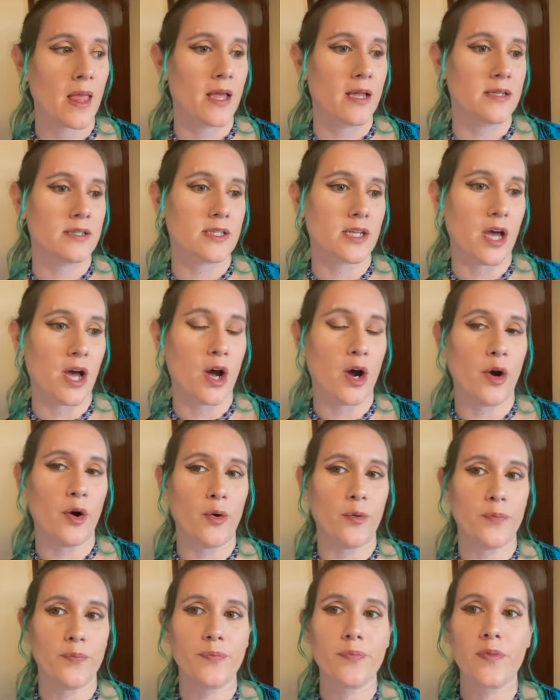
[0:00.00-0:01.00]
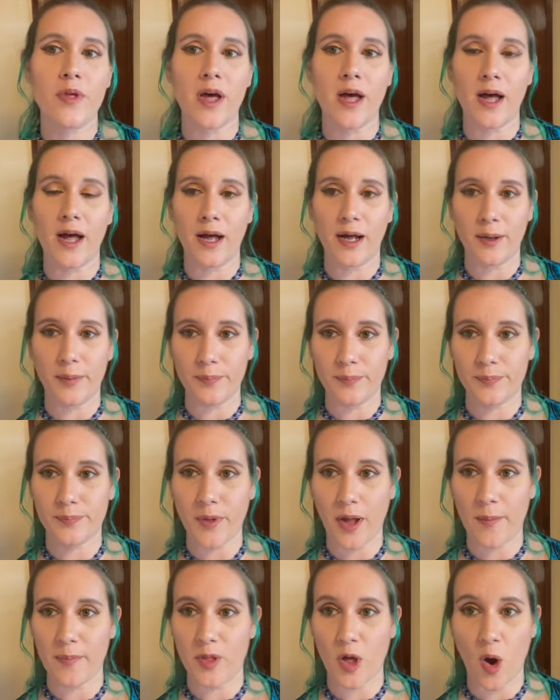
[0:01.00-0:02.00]
So
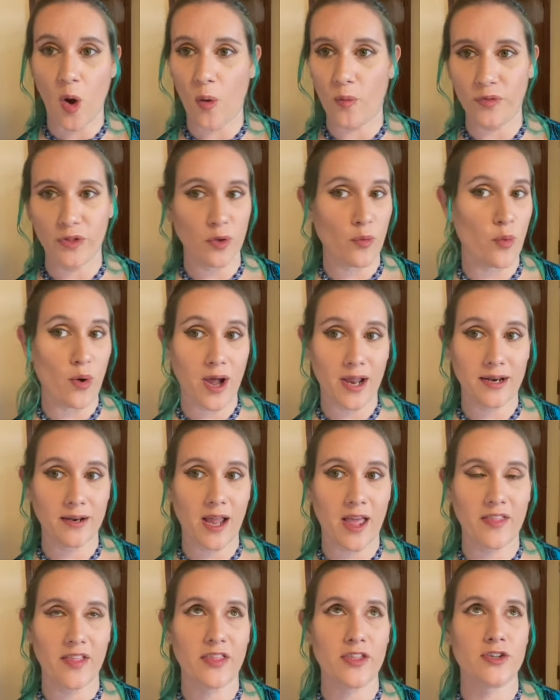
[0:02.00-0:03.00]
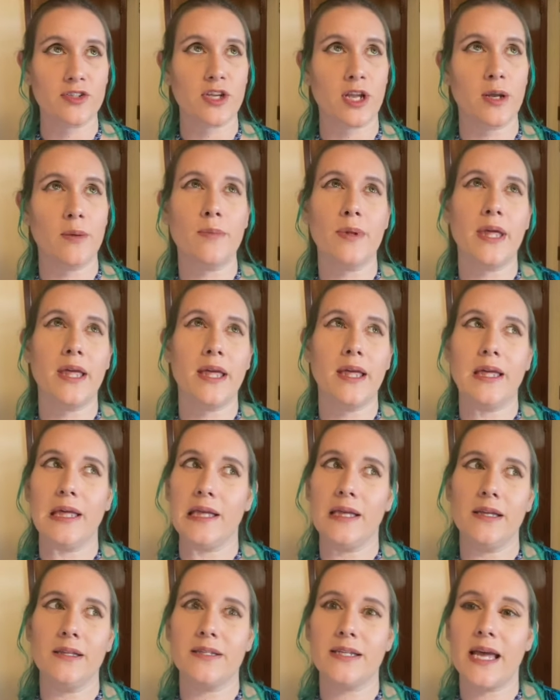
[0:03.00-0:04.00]
I'm the only one. I think there's going to
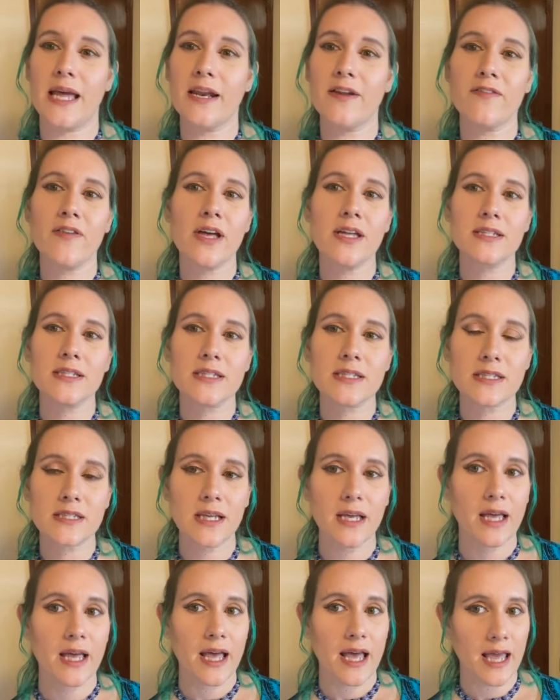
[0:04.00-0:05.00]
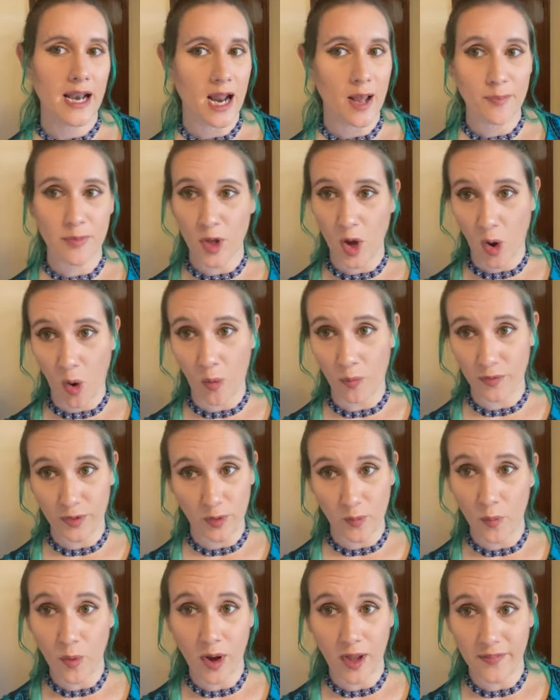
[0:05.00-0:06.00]
be 10 of us, and I'm the only
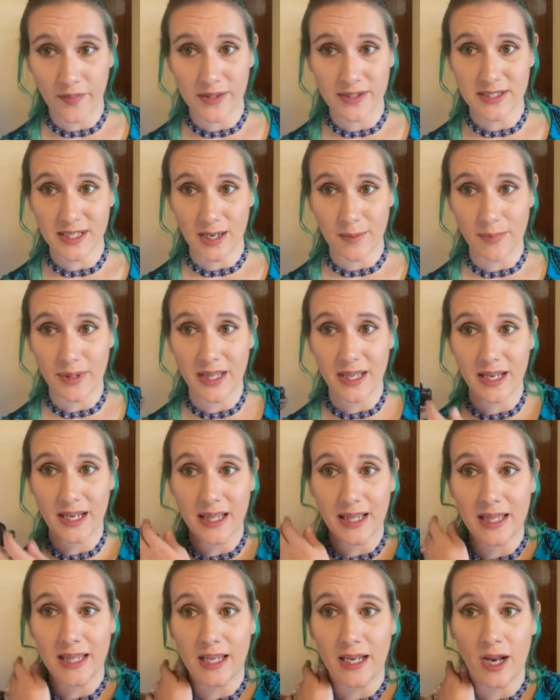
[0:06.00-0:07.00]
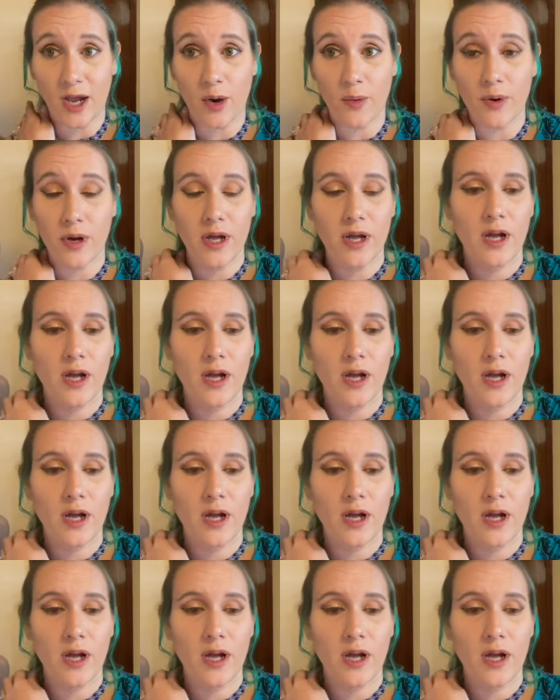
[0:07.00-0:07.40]
one that's going to be eating keto.